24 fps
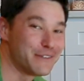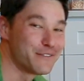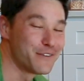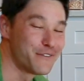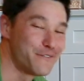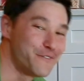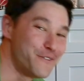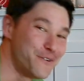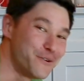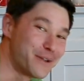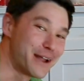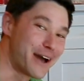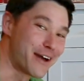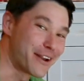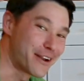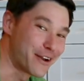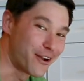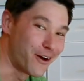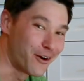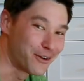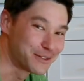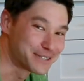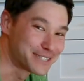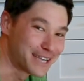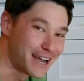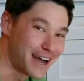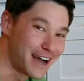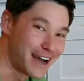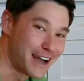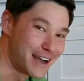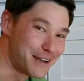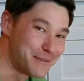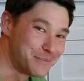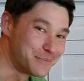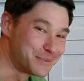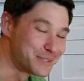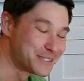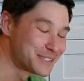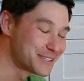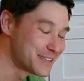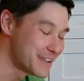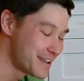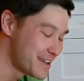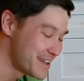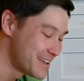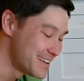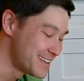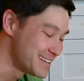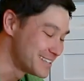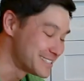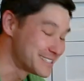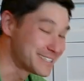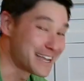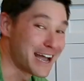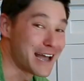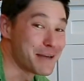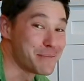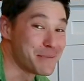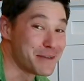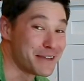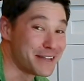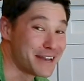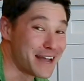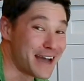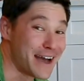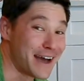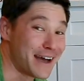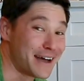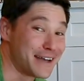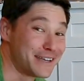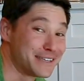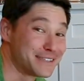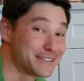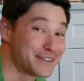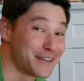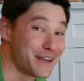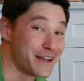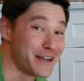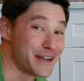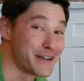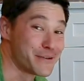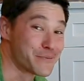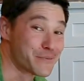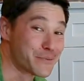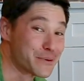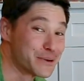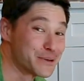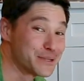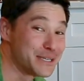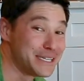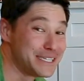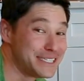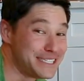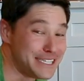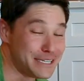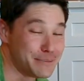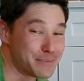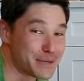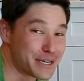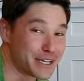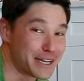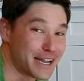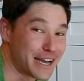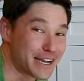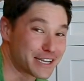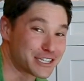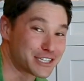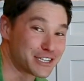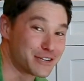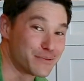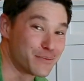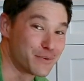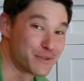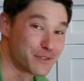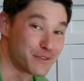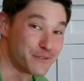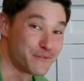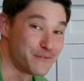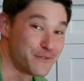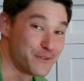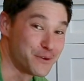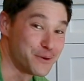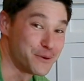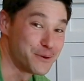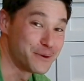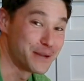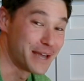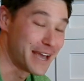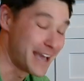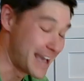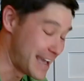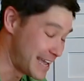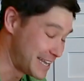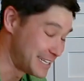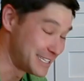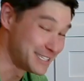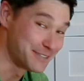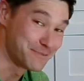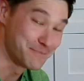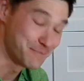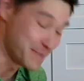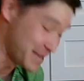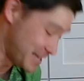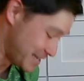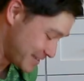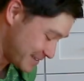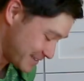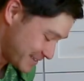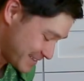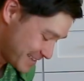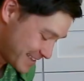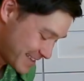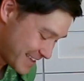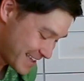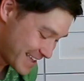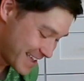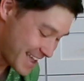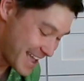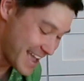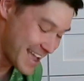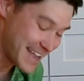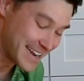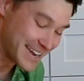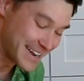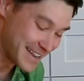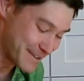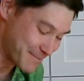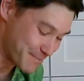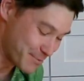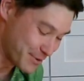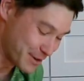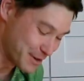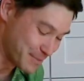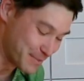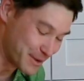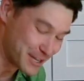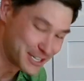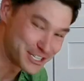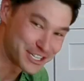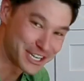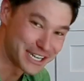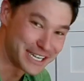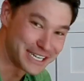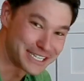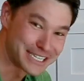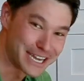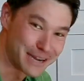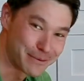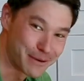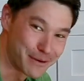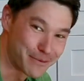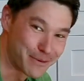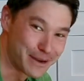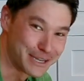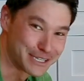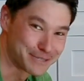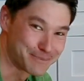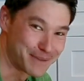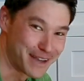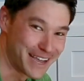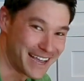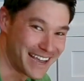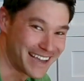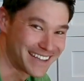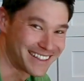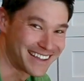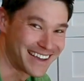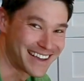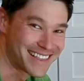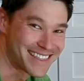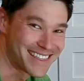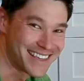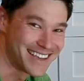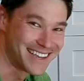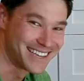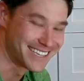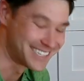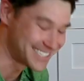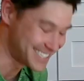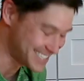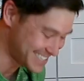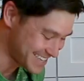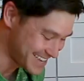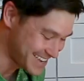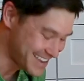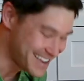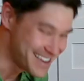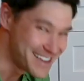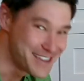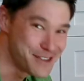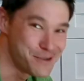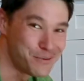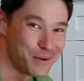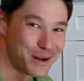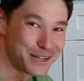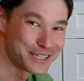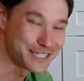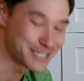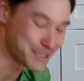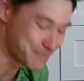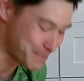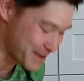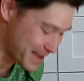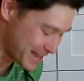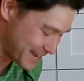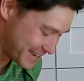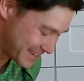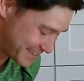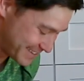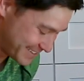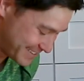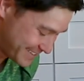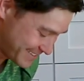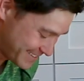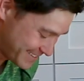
leave the food out at all times, Simon has a really deep connection with the food and me. And pretty much anytime I raise my hand like this, he wants to pet it.